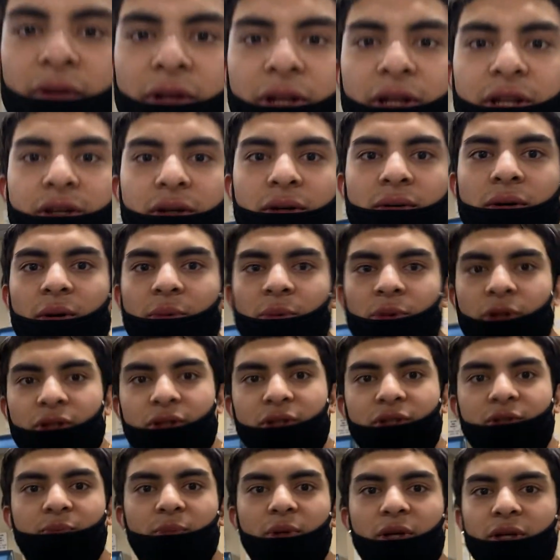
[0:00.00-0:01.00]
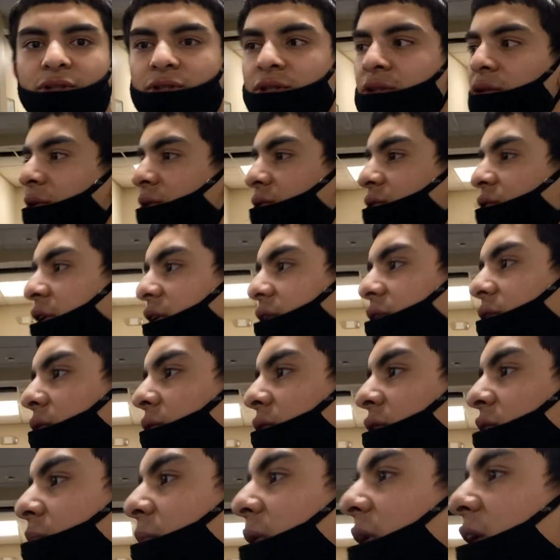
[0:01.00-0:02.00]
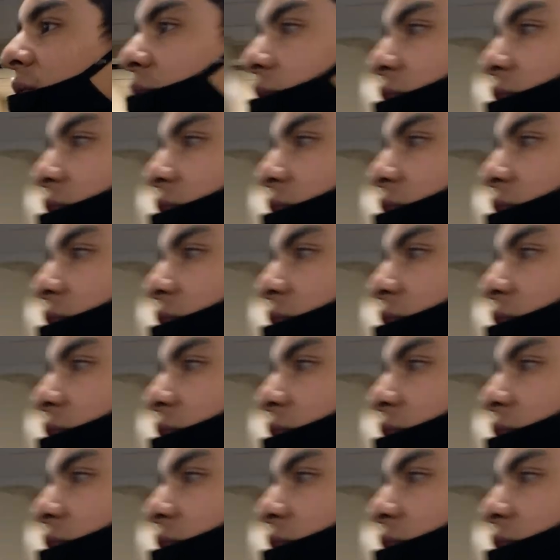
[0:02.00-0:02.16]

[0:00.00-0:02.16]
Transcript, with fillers: any equipment. it's like the only bag